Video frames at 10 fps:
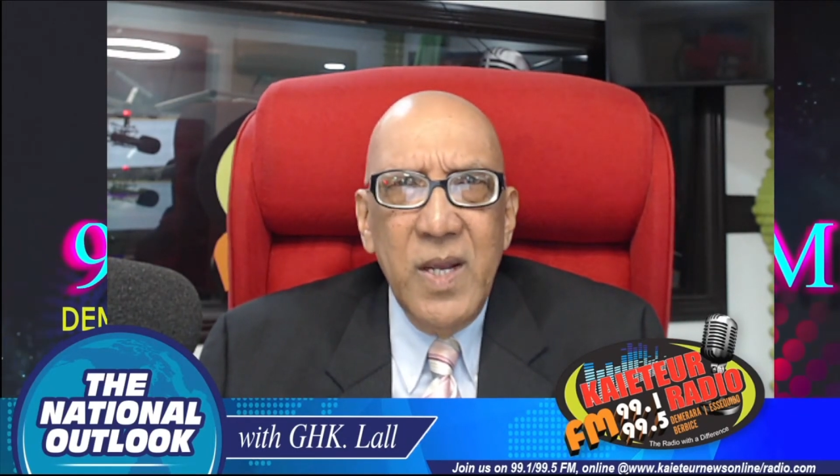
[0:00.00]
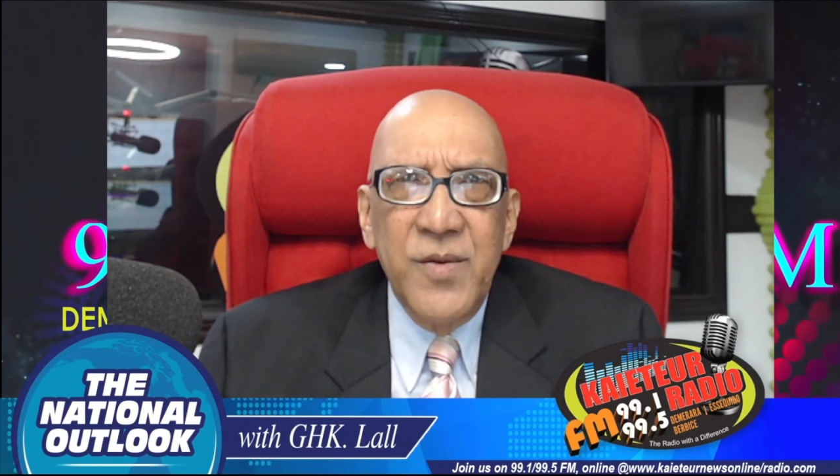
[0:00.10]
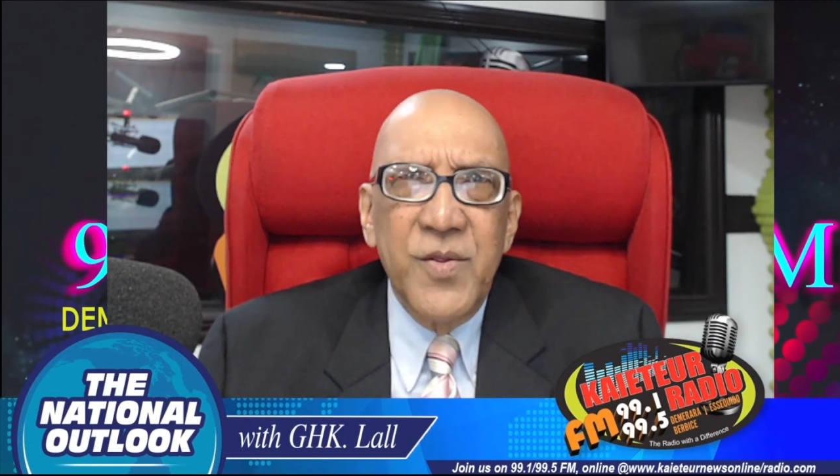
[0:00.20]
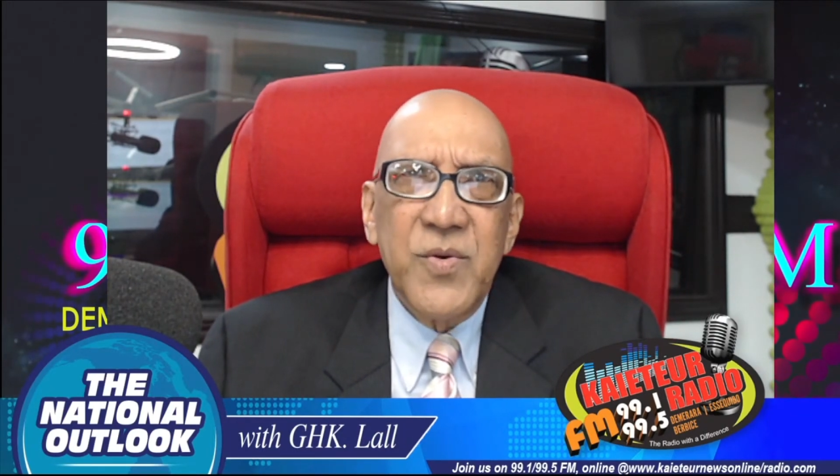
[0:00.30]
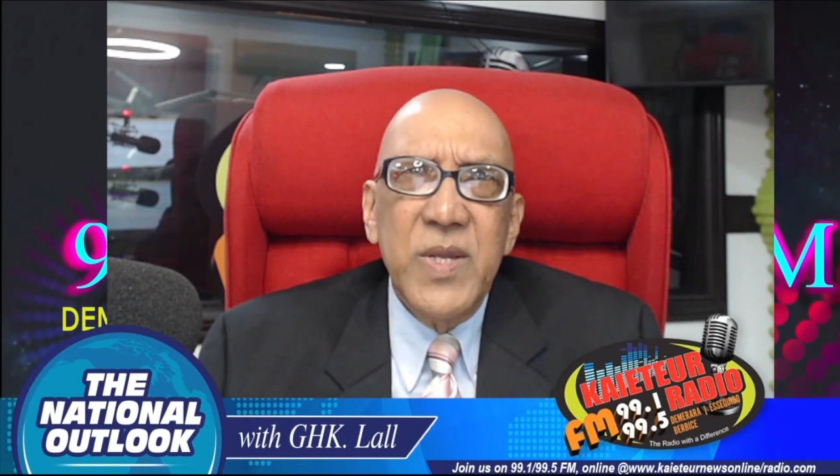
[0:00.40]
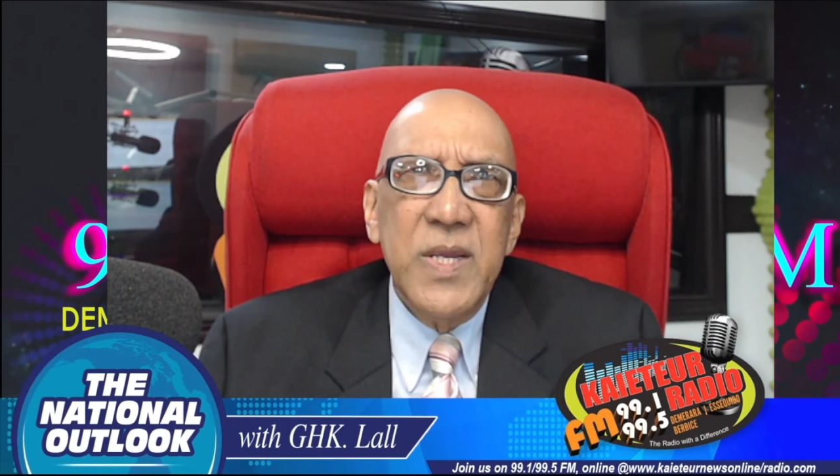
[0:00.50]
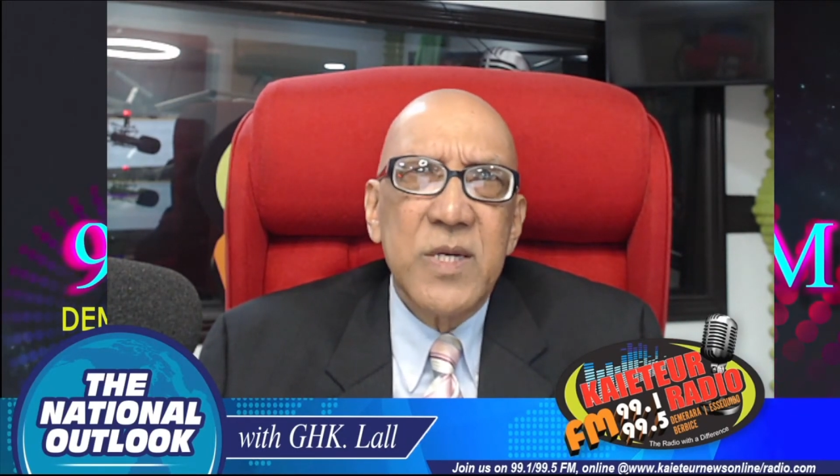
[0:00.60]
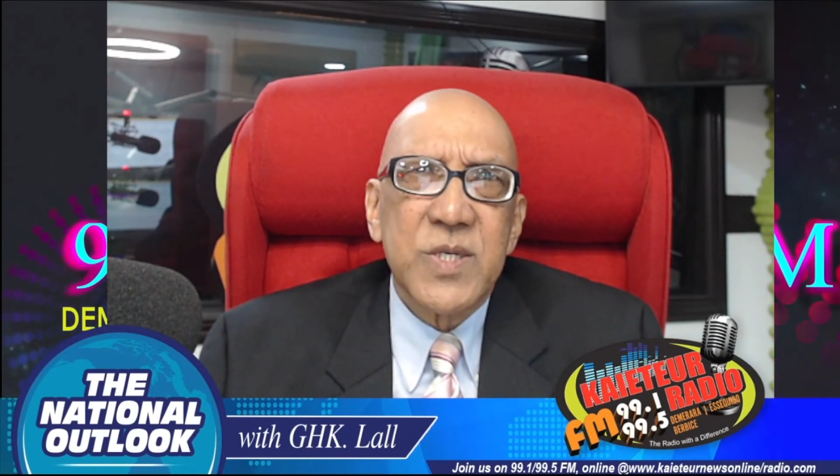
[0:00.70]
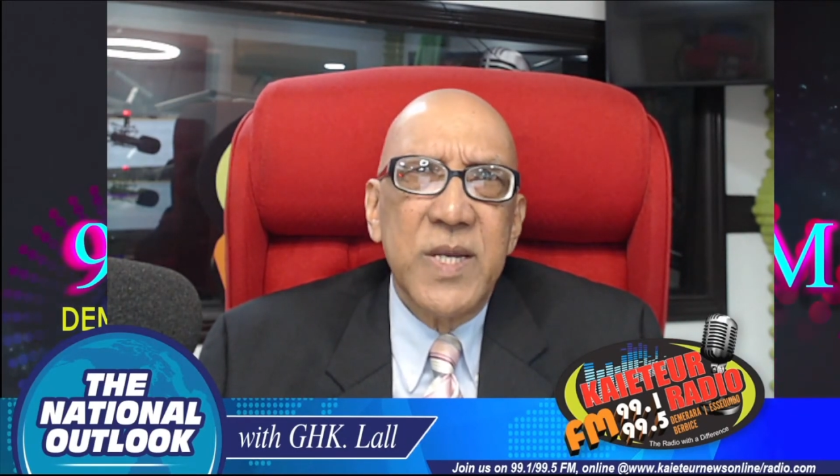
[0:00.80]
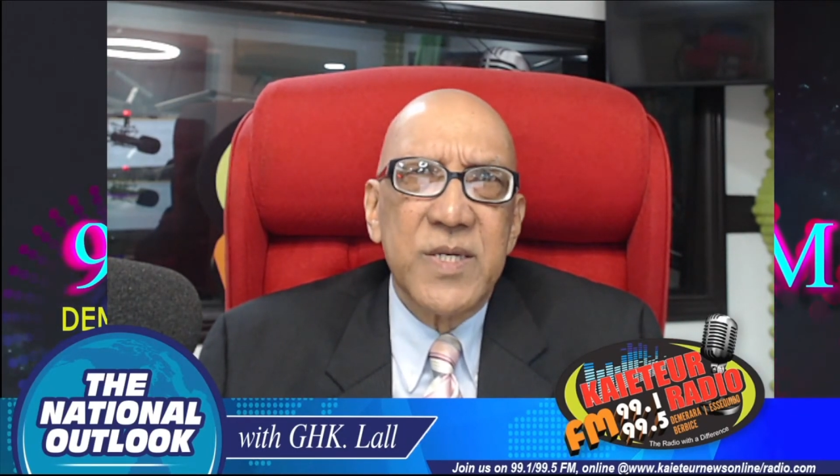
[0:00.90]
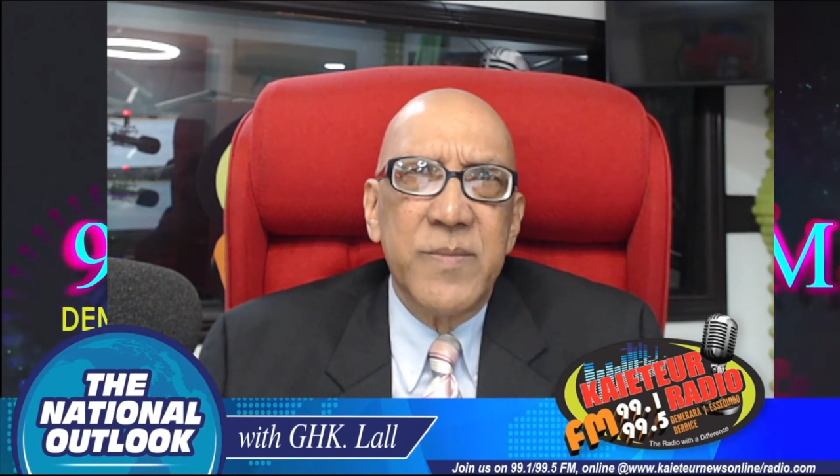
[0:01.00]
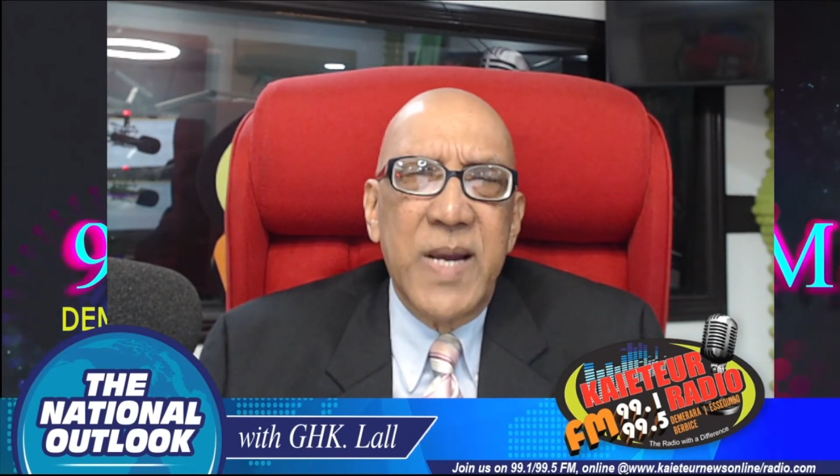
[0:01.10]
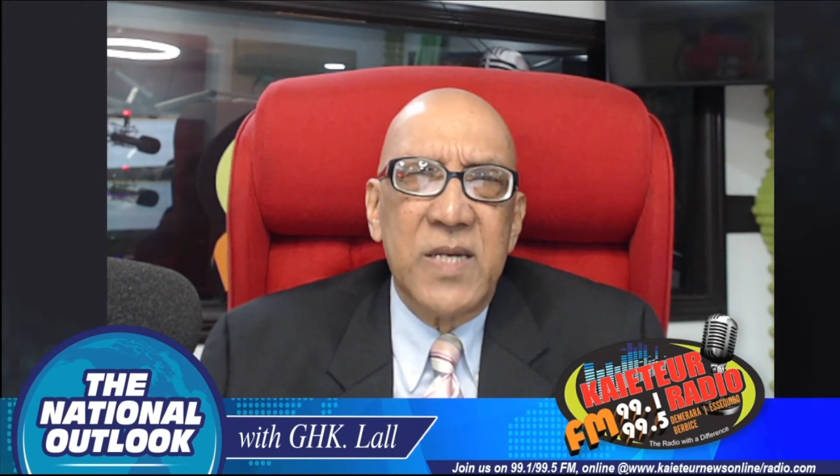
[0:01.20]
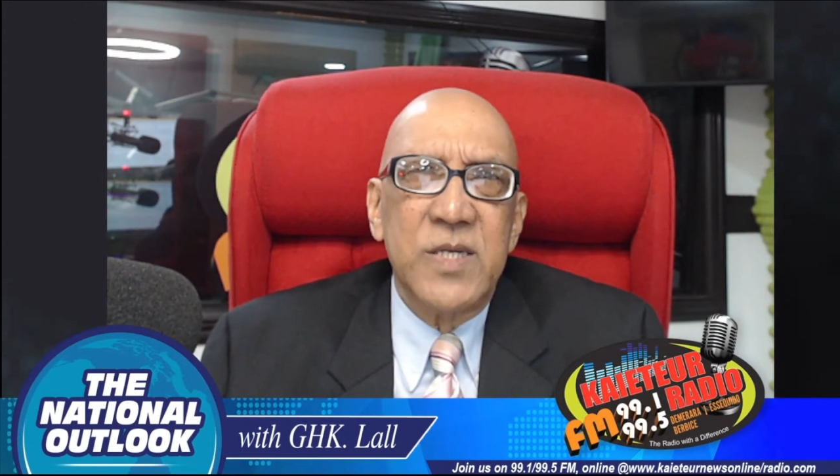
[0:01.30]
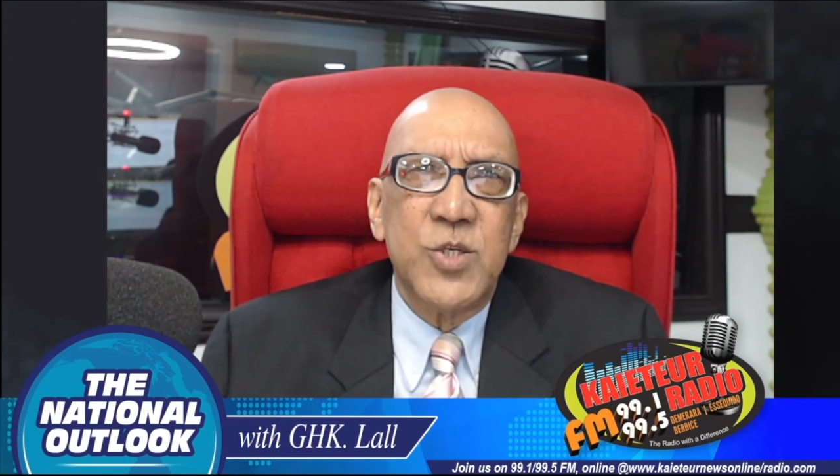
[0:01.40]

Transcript: and 3 years later, back